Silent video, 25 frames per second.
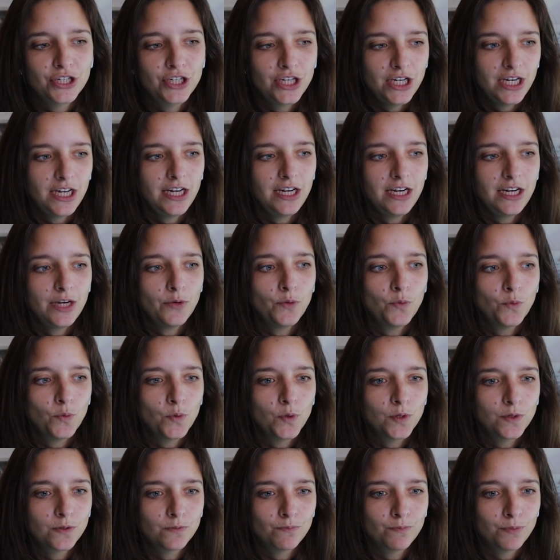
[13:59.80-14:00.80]
she
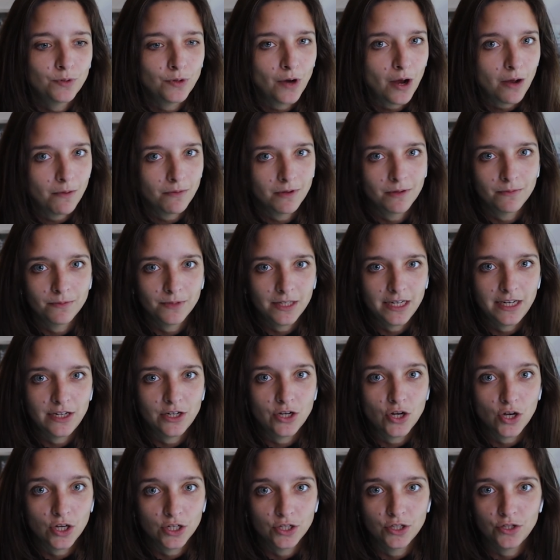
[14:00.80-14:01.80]
would probably
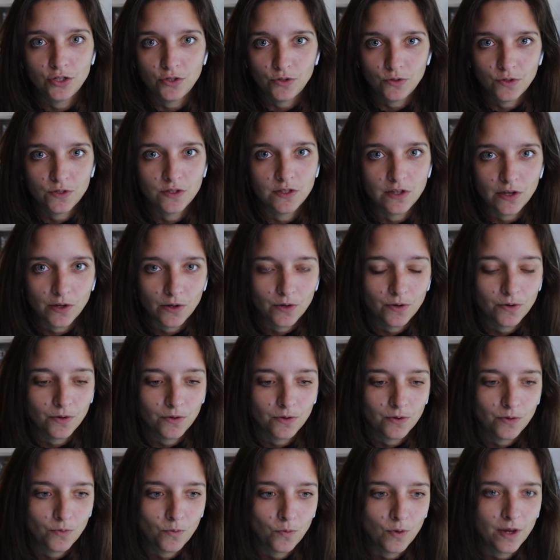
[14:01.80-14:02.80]
not do
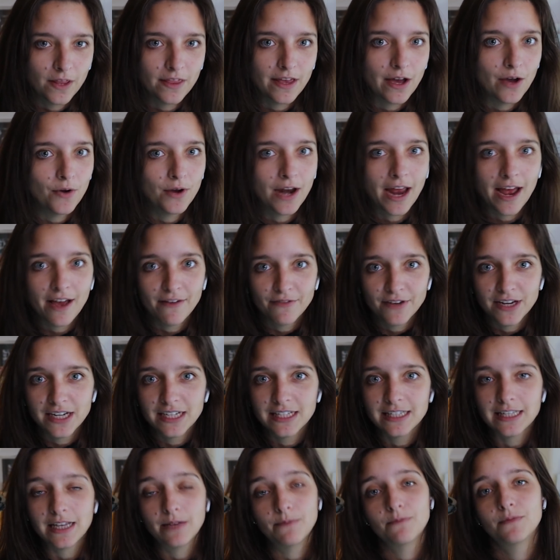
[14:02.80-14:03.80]
so without having
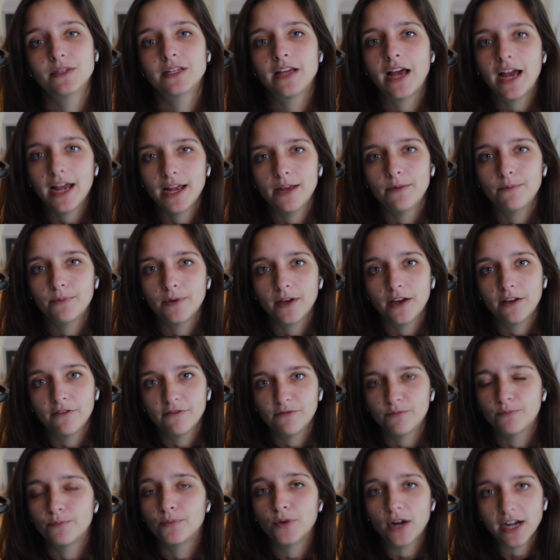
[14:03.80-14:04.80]
some type
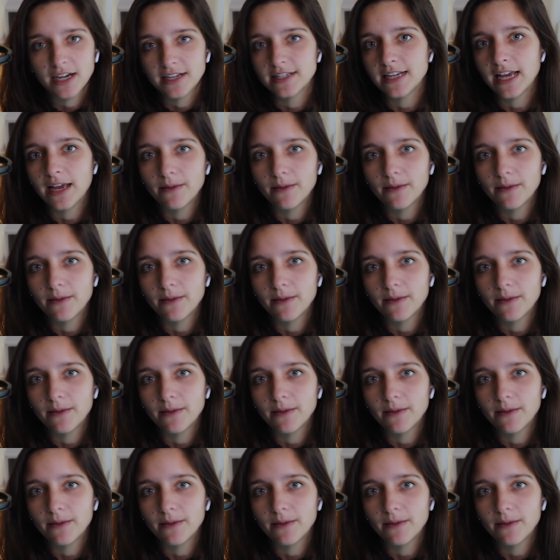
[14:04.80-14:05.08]
of brain